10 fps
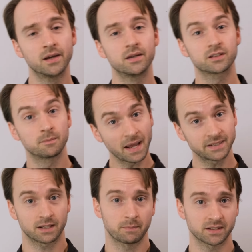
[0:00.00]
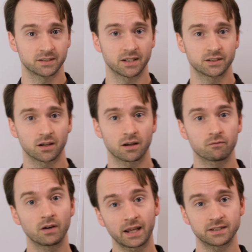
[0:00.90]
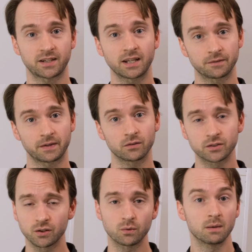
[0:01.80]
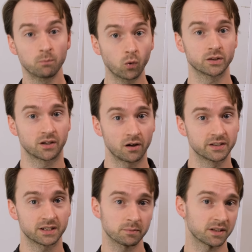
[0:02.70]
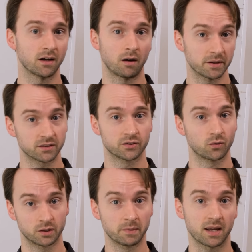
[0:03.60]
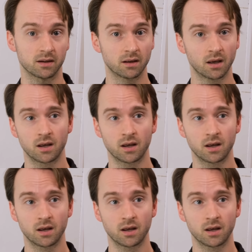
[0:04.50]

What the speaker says: Semantic metadata relates data fields to important concepts in our business or domain,